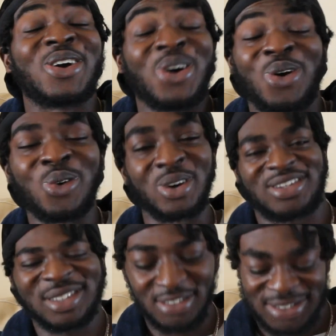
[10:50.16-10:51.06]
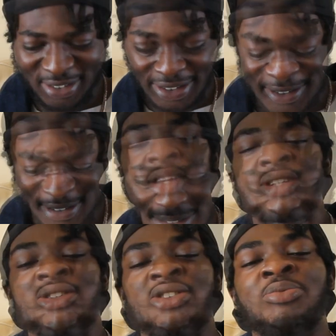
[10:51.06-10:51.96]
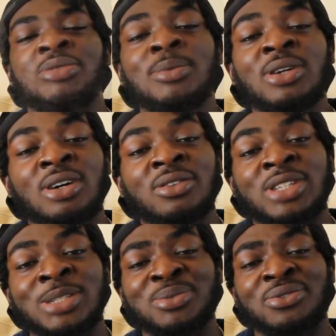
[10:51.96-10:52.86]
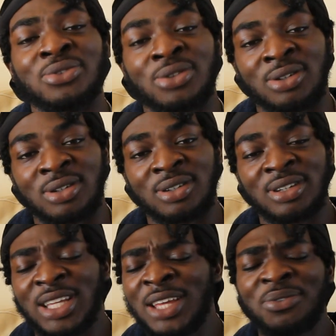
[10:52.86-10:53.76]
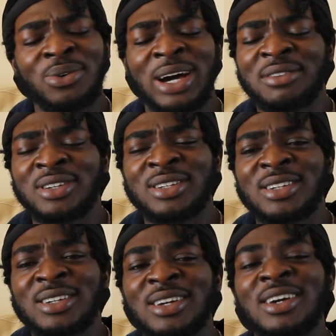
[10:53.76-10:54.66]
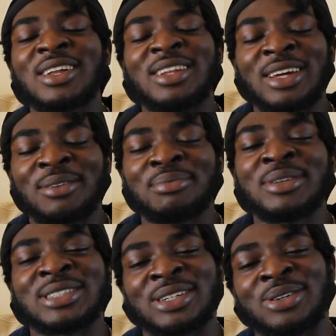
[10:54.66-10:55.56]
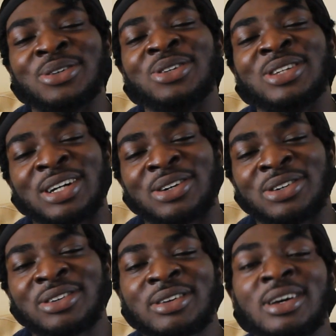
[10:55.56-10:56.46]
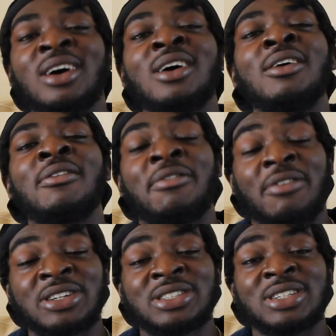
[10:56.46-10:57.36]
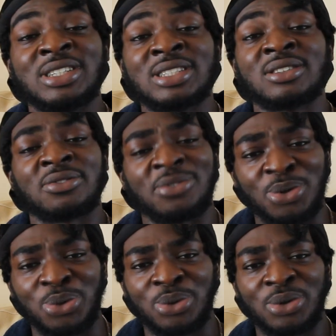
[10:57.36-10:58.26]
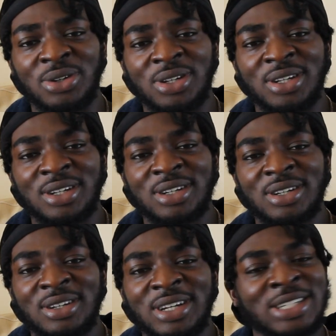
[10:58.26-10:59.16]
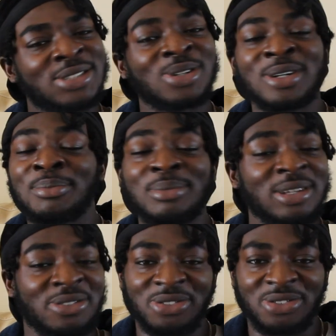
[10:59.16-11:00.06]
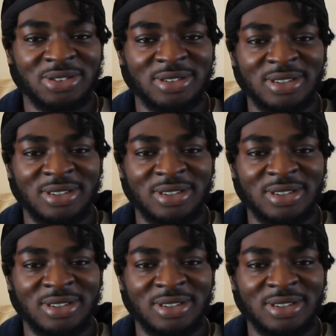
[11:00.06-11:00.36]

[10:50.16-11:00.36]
Go. So you've probably heard of this before. If you haven't, let me tell you now. Freshers flu. It's not a myth.